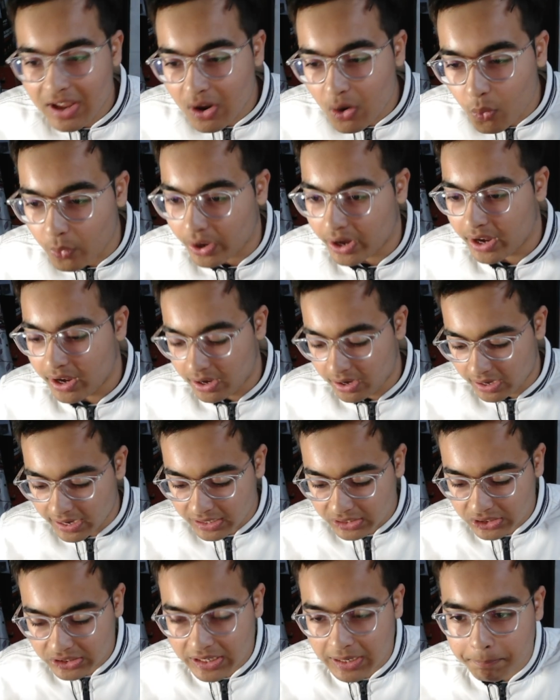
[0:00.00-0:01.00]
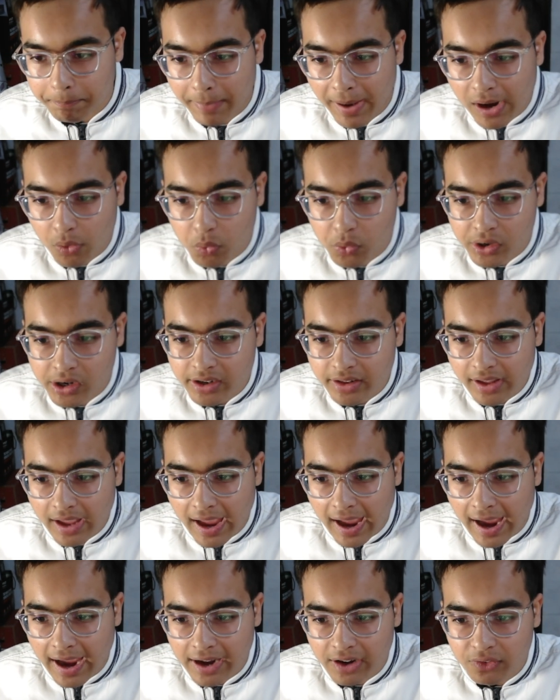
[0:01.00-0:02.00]
Well, let's get backward,
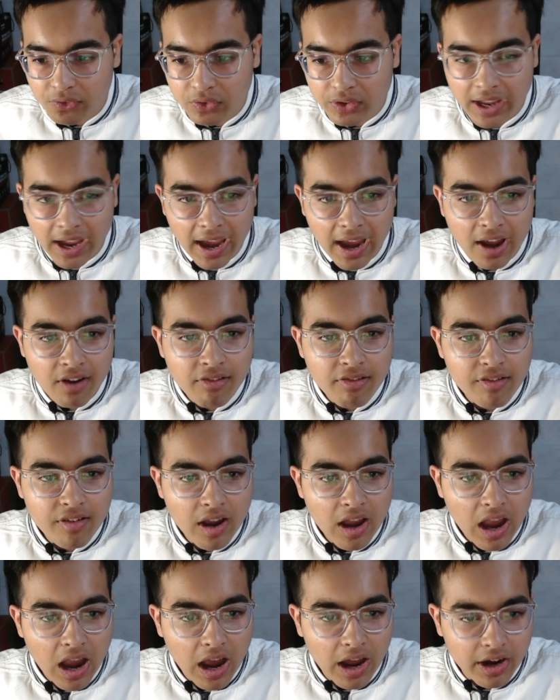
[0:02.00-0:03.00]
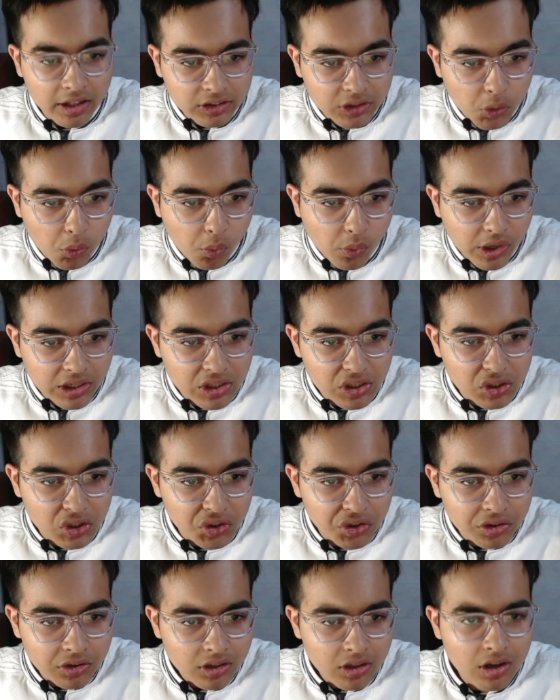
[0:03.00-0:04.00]
and we have another
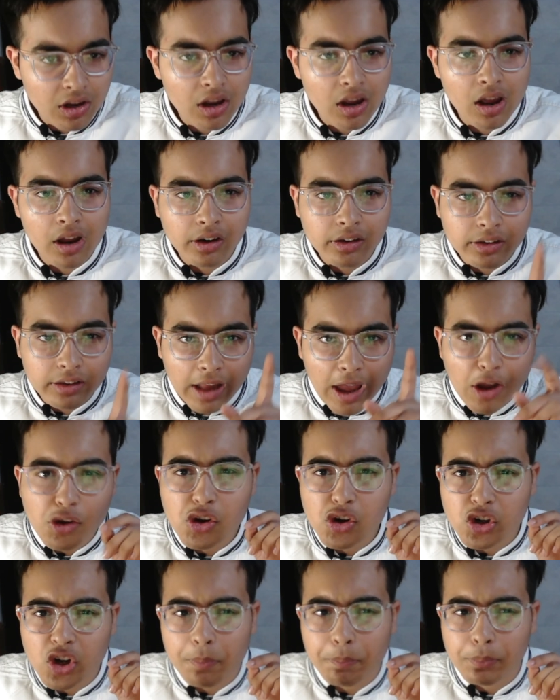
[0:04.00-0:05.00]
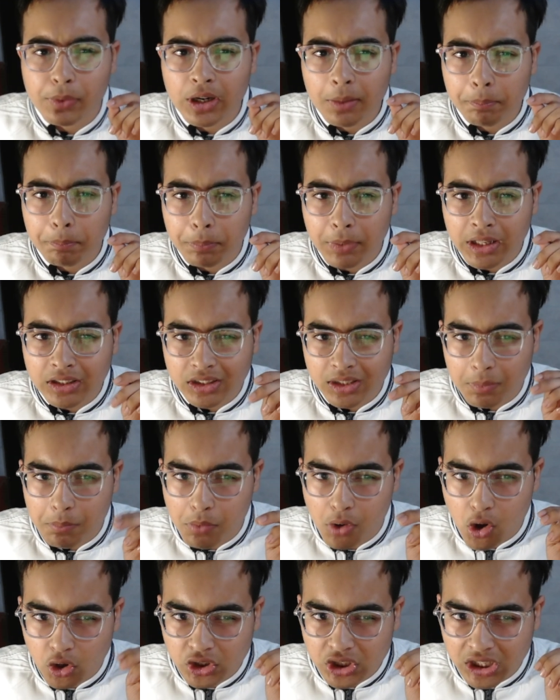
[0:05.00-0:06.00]
variation. Now your opponent plays some
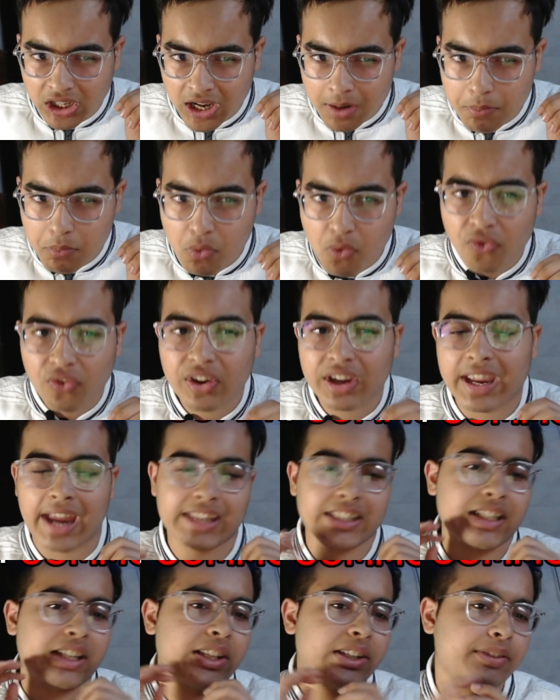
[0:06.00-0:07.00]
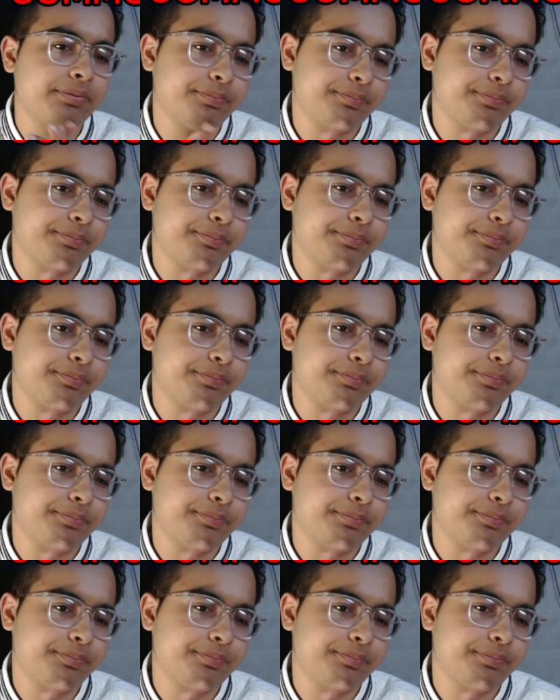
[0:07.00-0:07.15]
logical move, castling.